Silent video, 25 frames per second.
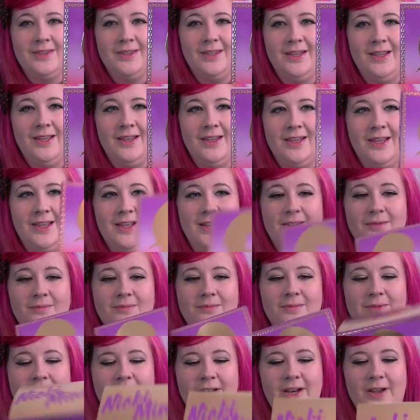then,
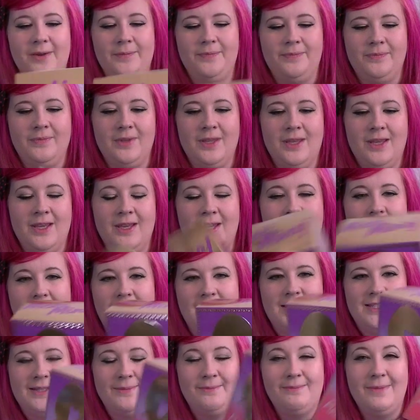you know,
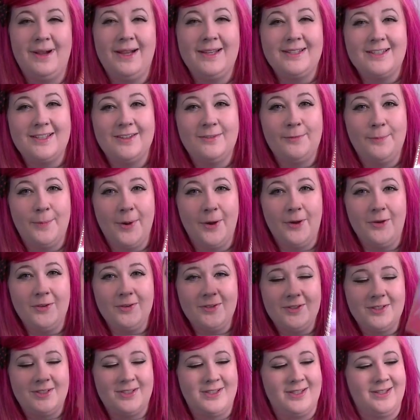it's a massive
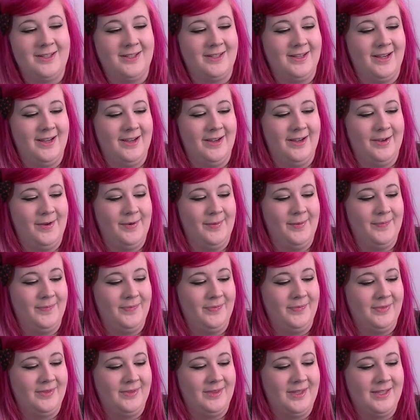box.
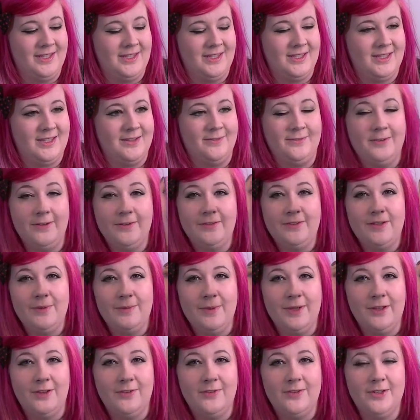This is the
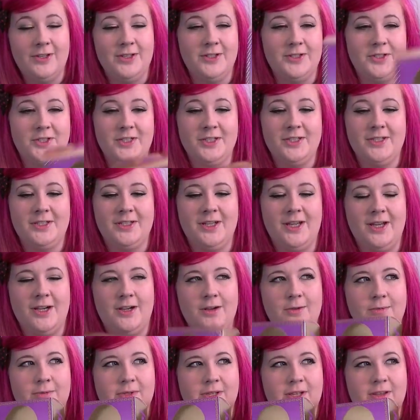50ml version. It
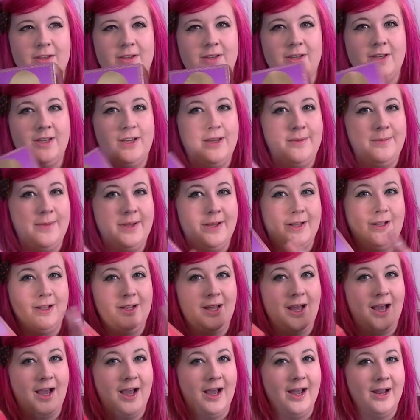comes in
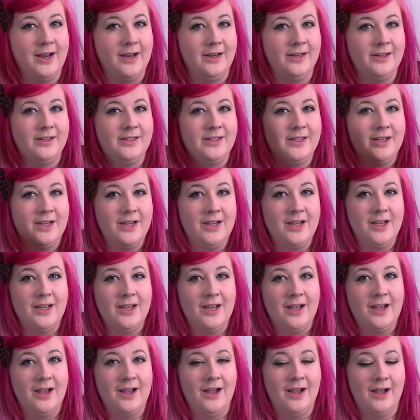30ml and
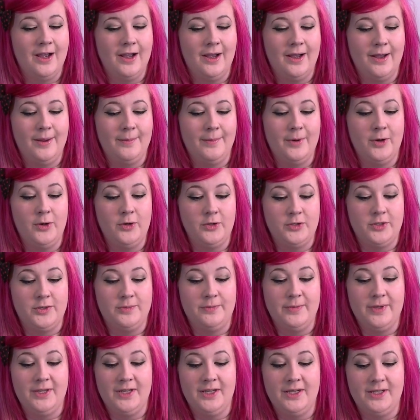
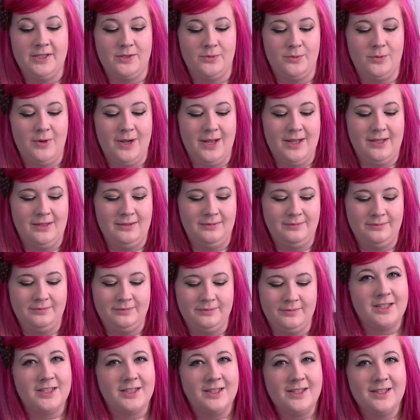100ml as well.
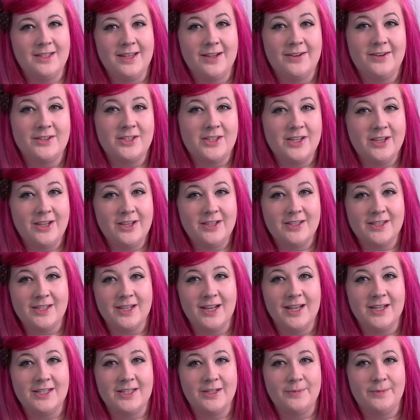There are certain
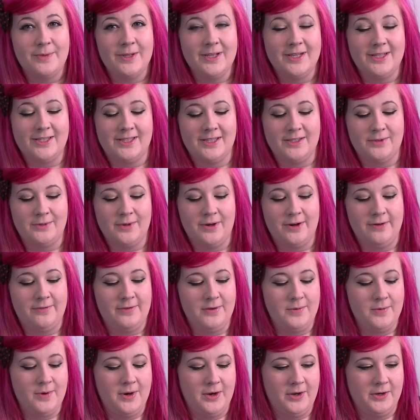selected places where if
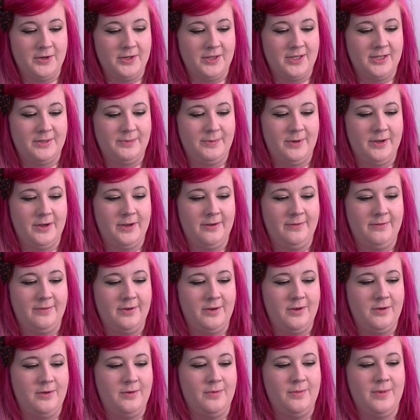you order this
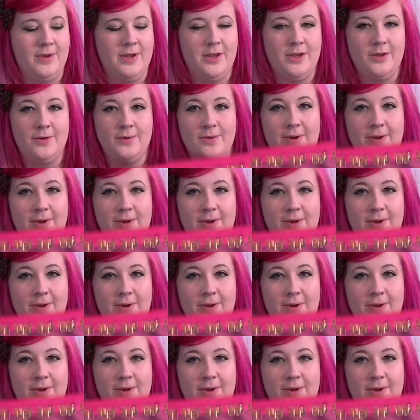perfume, you